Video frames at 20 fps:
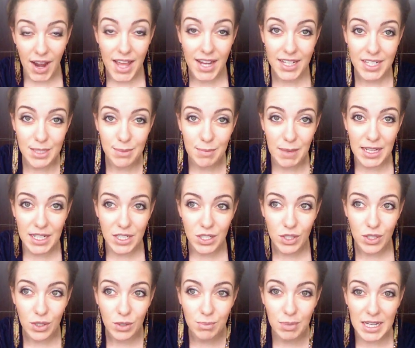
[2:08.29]
and it's meant
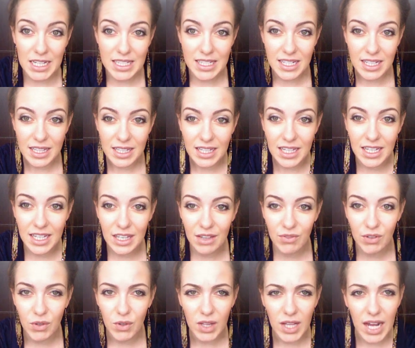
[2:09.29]
to basically
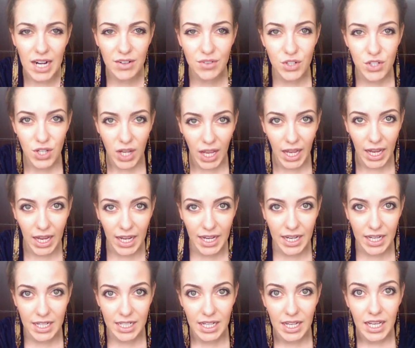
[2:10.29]
give you a lot of
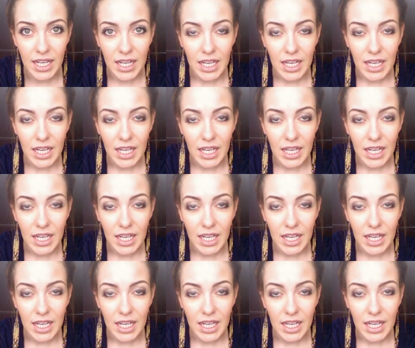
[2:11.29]
shine,